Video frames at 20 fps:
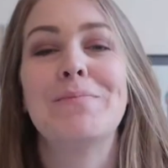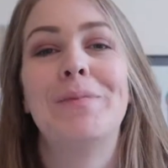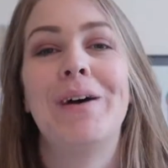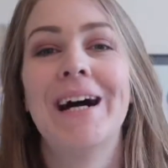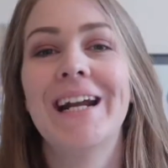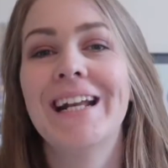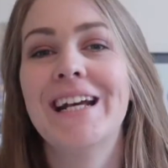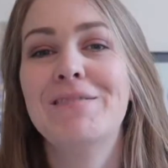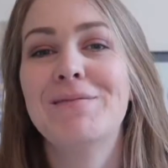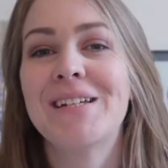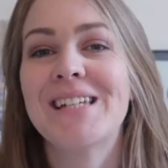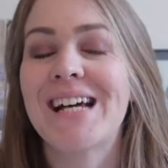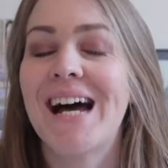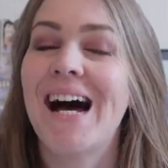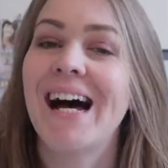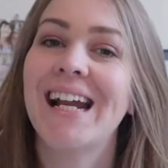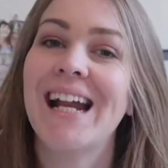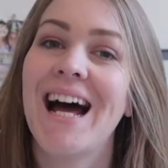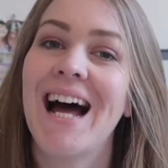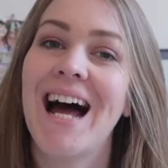My name is
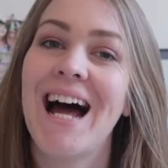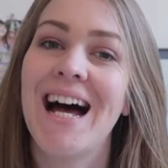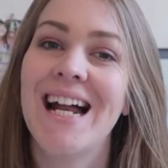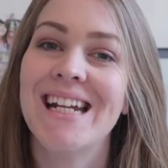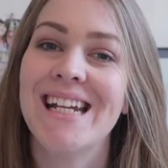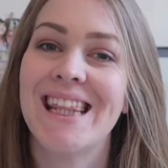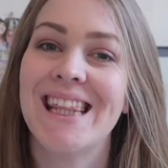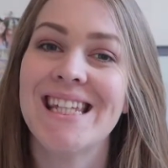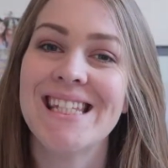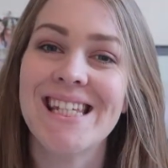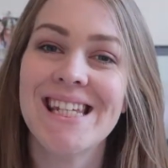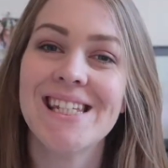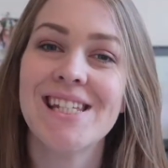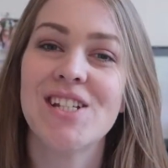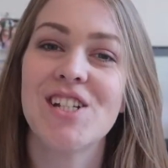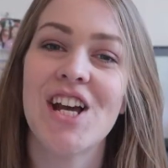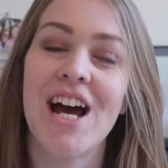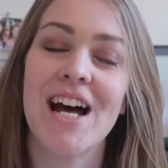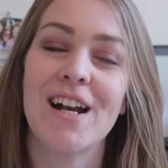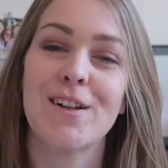Hannah and this is
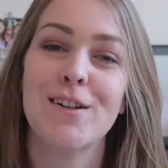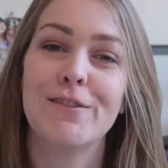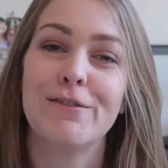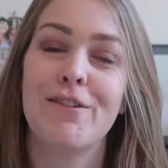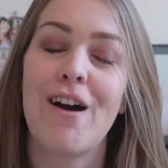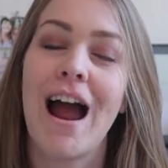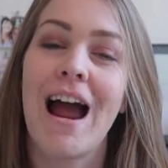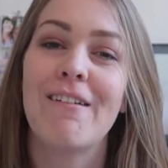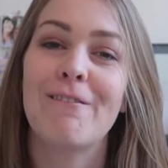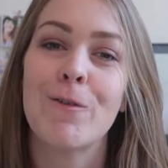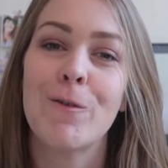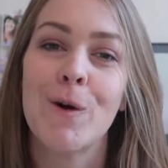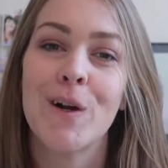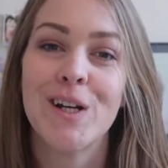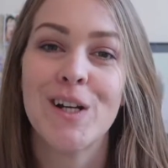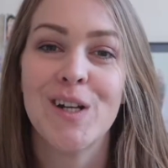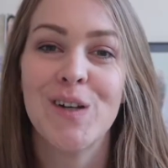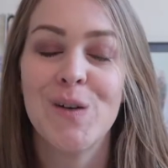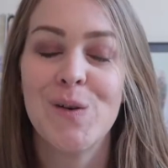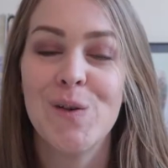a channel for
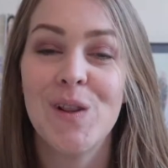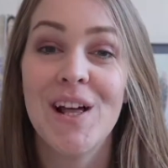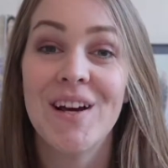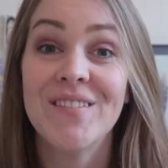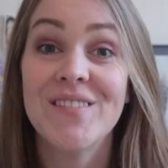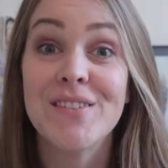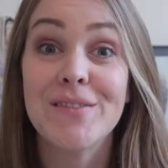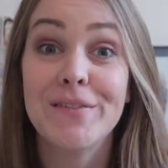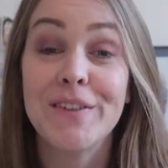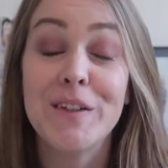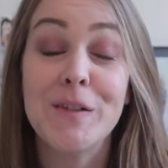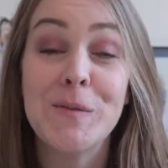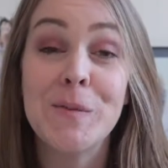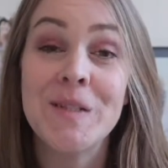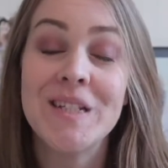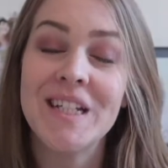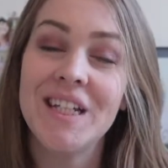everyone who loves film,